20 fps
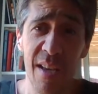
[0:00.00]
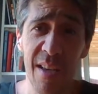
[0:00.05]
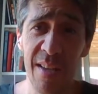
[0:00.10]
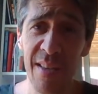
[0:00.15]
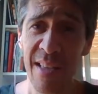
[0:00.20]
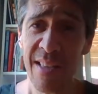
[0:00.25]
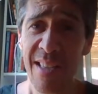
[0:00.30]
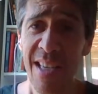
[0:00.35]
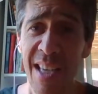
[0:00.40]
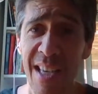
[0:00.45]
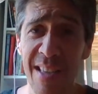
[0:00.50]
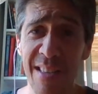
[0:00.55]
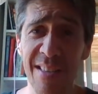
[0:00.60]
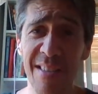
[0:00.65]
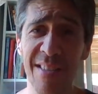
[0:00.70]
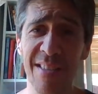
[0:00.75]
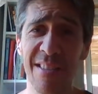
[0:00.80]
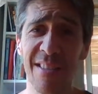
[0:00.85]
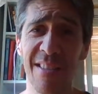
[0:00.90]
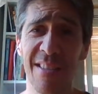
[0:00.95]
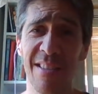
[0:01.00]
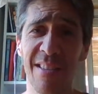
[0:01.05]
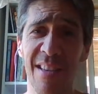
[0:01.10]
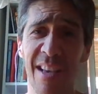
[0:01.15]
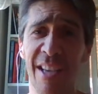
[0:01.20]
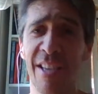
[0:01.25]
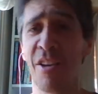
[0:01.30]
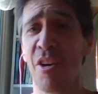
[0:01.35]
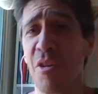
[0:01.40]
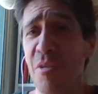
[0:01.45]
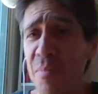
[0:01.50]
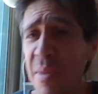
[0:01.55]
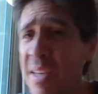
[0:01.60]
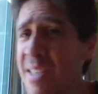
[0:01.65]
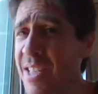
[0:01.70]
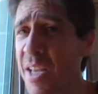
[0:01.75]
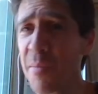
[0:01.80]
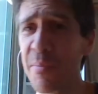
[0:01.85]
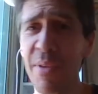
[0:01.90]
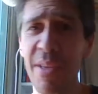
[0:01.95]
That's it. I go make
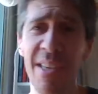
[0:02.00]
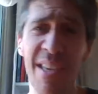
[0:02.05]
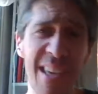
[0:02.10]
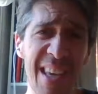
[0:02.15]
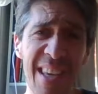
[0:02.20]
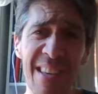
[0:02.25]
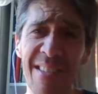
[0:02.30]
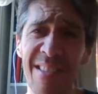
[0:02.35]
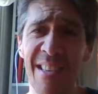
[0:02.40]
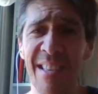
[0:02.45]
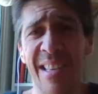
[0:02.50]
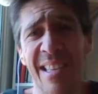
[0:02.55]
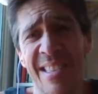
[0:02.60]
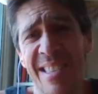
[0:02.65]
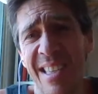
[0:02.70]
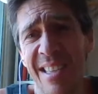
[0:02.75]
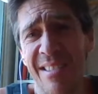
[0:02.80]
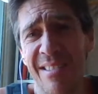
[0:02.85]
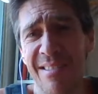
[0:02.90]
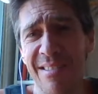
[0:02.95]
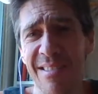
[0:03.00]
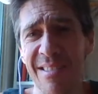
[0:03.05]
something, eat, and that's it.